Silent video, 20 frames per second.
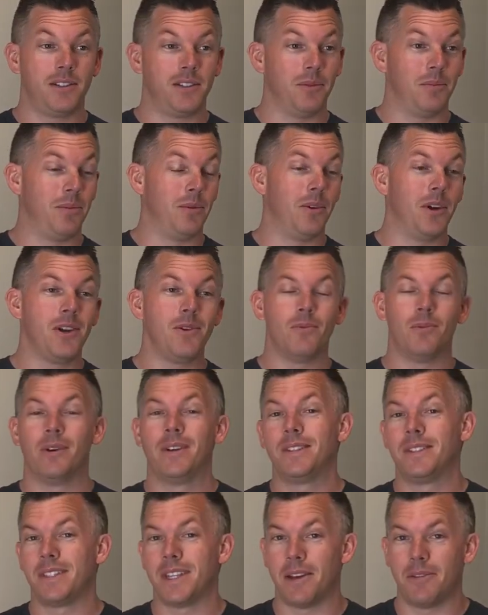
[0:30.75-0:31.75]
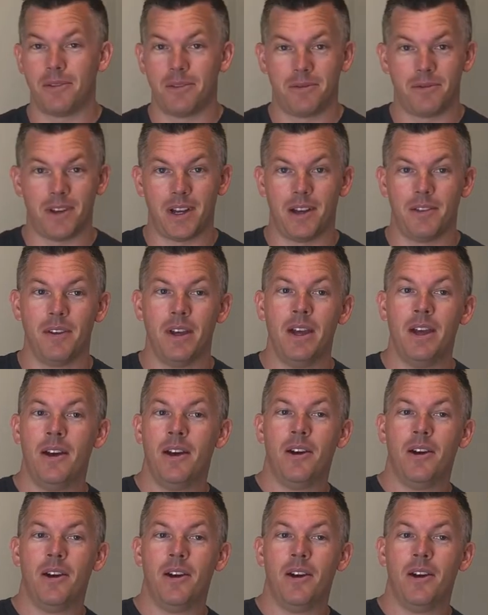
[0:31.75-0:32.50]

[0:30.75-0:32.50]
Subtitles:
to 0.175,